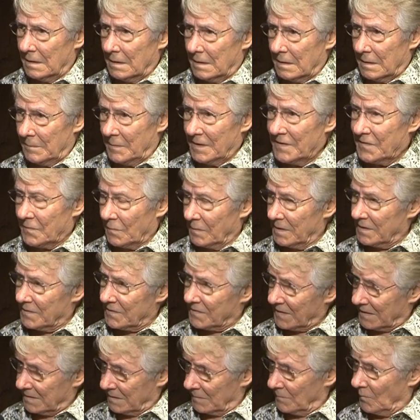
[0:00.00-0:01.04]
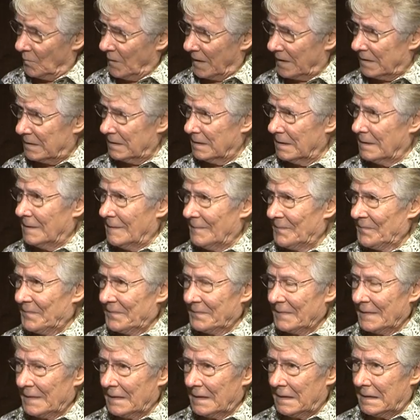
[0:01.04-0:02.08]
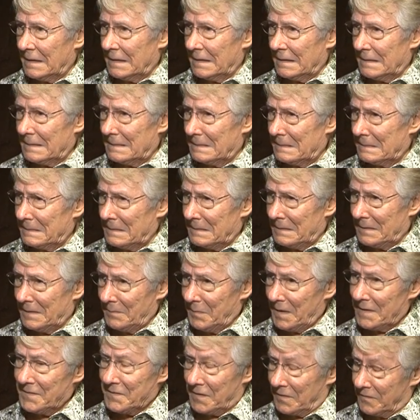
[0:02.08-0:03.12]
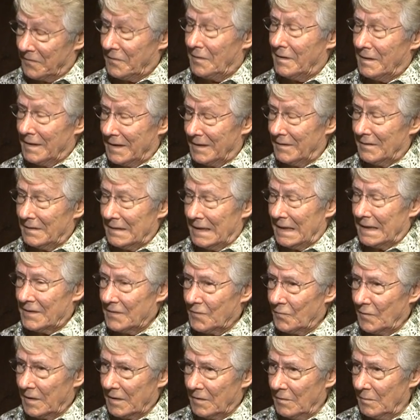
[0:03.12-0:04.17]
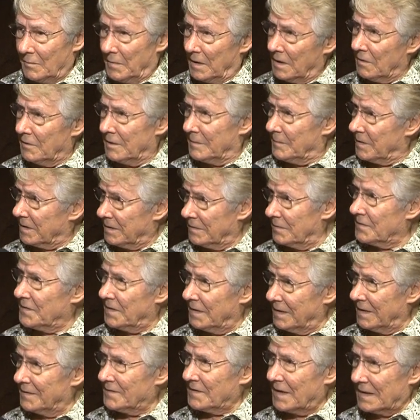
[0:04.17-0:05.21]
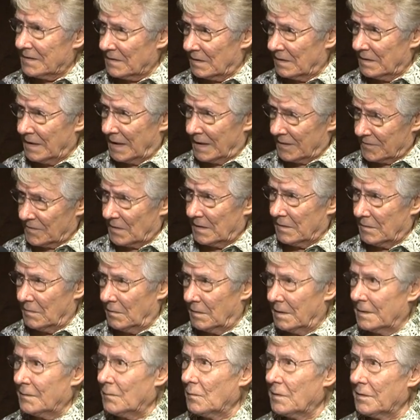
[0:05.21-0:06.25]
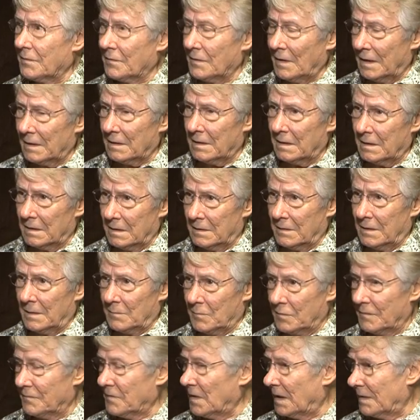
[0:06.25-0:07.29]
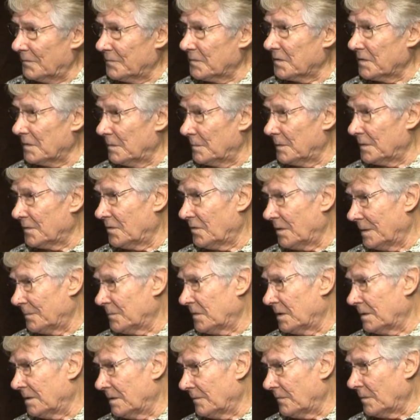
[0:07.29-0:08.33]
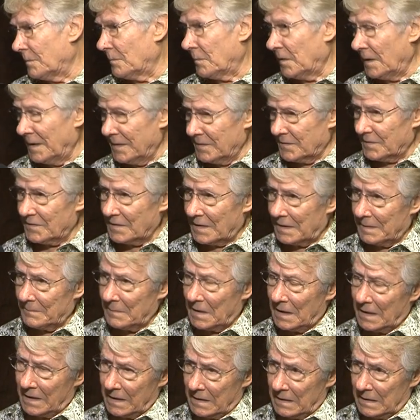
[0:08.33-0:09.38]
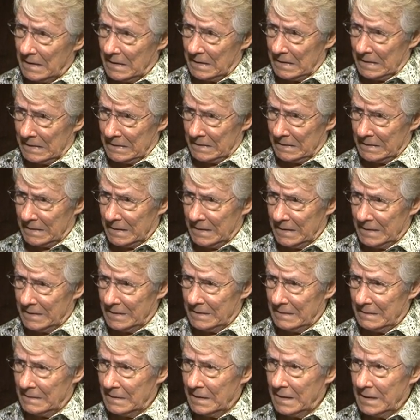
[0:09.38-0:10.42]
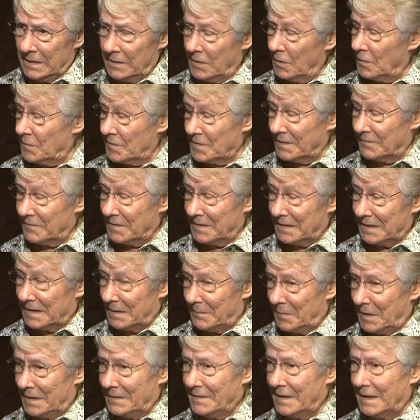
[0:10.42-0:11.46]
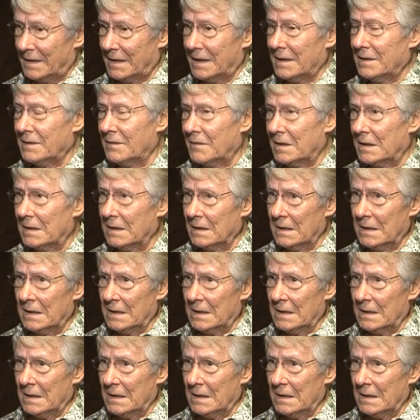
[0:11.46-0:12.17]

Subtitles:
The best way is to send them wet. The best authority on that is Rick O'Barry, because he has actually gone with a number of dolphins that have been shipped to different places, and he knows everything about that end of it.